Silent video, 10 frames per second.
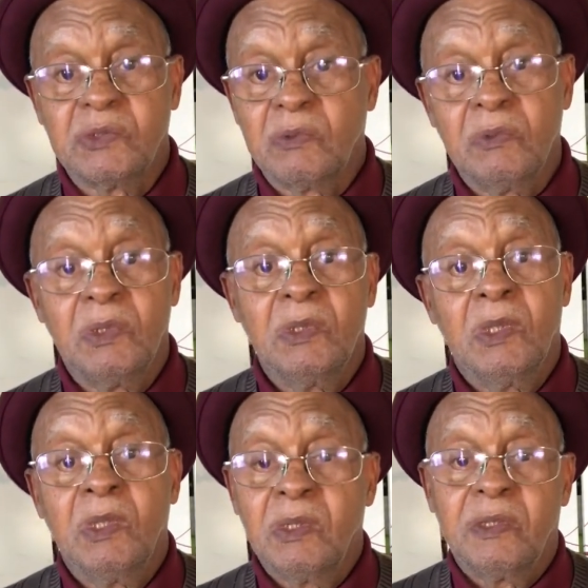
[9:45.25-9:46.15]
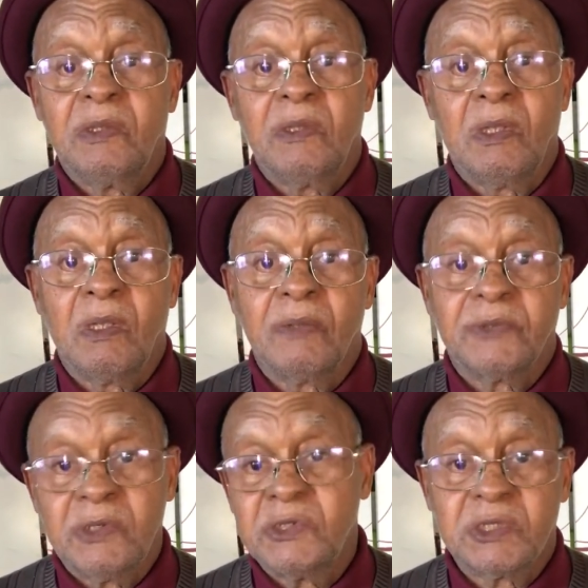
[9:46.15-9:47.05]
Or then
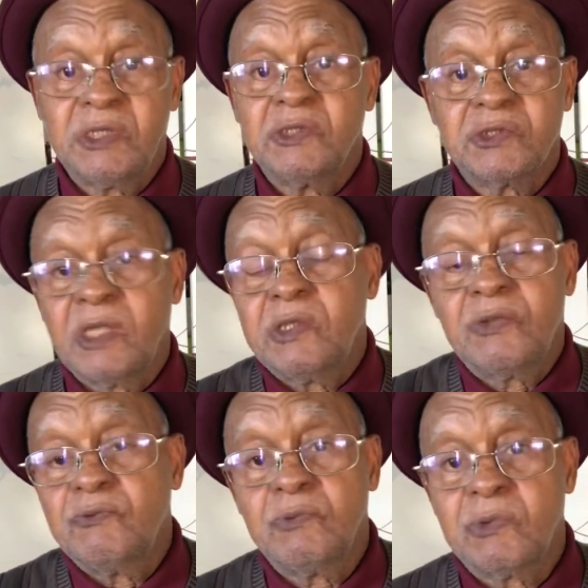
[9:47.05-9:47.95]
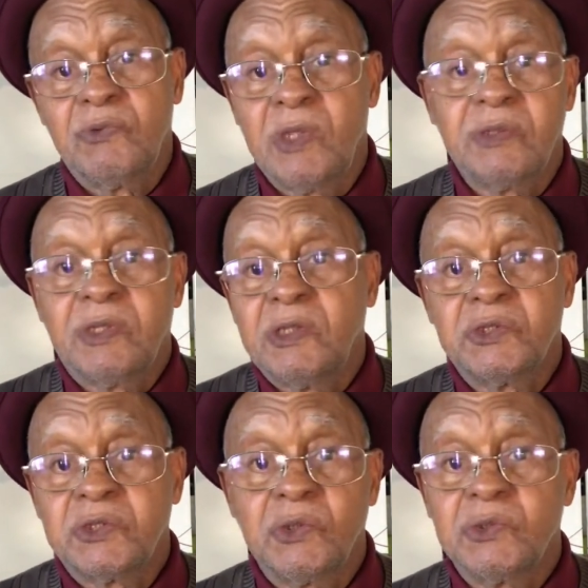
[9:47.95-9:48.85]
these kids, they create their
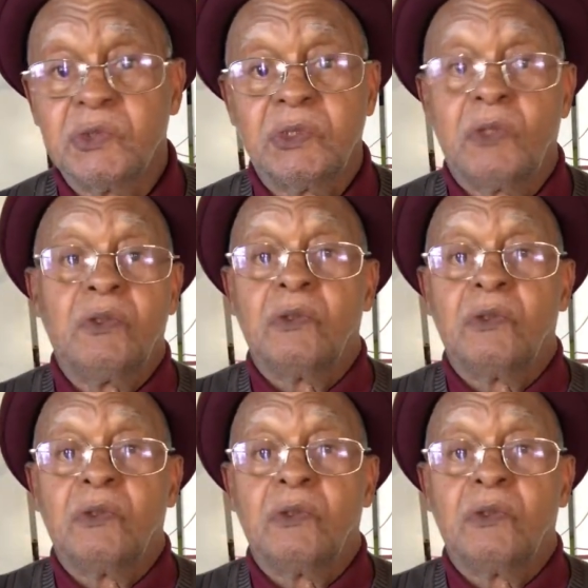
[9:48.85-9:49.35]
children.